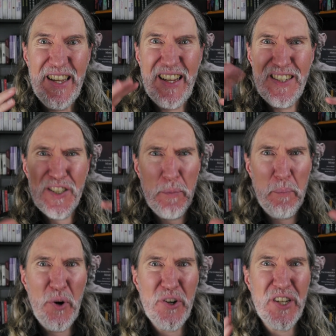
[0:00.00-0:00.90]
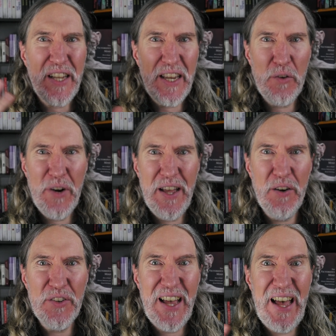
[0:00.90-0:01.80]
it gets to percolate
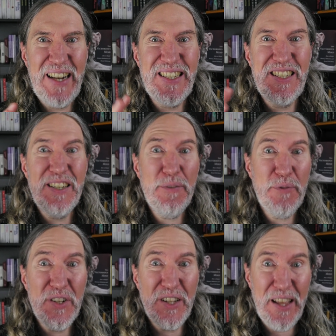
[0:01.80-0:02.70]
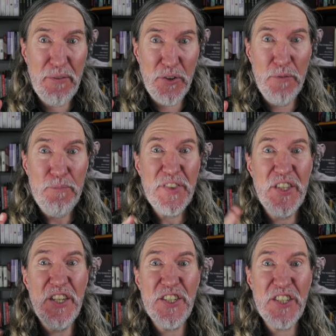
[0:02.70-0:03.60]
around at a different level
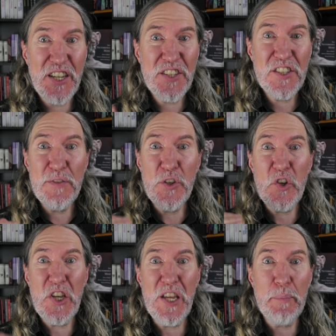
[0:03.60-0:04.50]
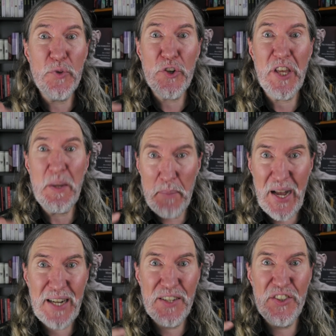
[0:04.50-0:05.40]
than it does if you keep looking
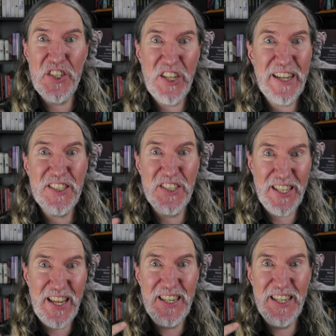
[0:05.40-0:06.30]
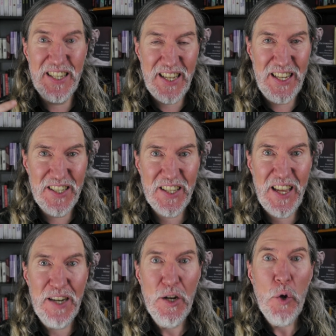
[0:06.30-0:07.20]
back at the text again and again and
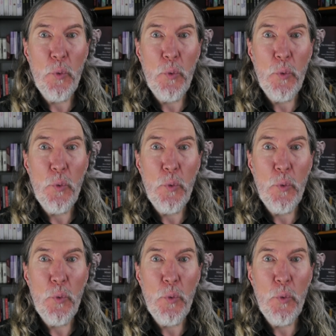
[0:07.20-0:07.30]
again.